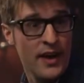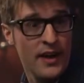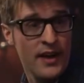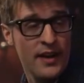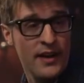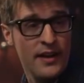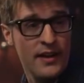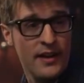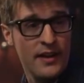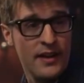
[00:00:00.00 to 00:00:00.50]

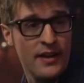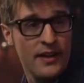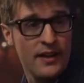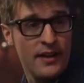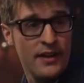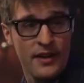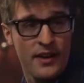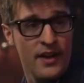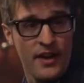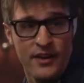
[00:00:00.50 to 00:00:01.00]
No.
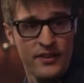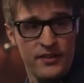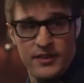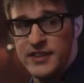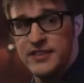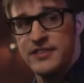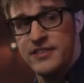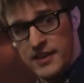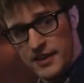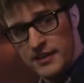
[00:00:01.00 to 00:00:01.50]
It's
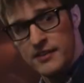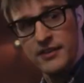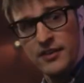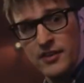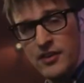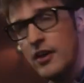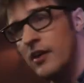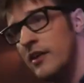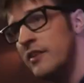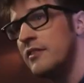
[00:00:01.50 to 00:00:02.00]
a
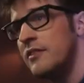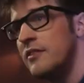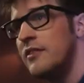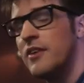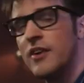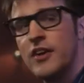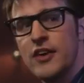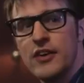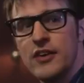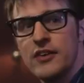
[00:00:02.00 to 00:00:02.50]
crime
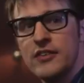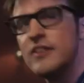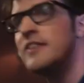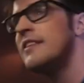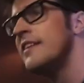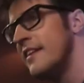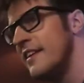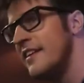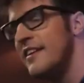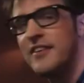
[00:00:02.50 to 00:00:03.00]
drama with
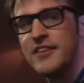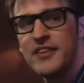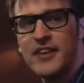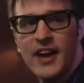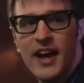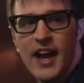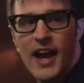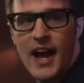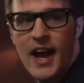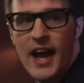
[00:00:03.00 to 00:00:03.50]
Rick
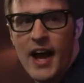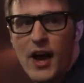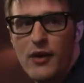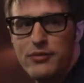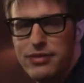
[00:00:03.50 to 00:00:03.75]
Allen.